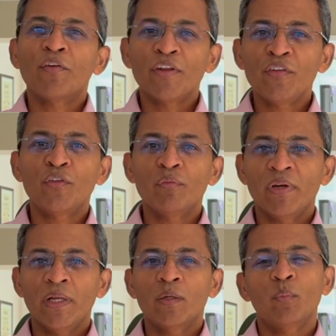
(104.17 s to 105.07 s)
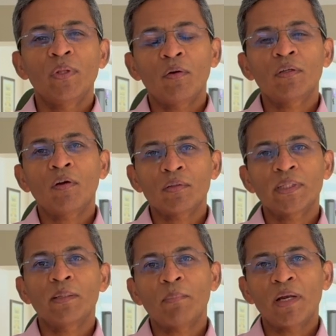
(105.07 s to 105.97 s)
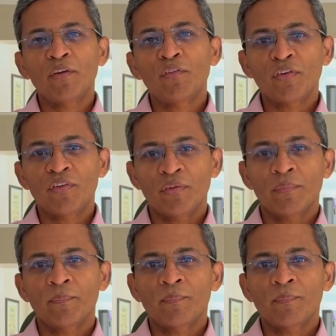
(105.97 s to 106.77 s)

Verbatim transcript: rejuvenate without causing malnutrition.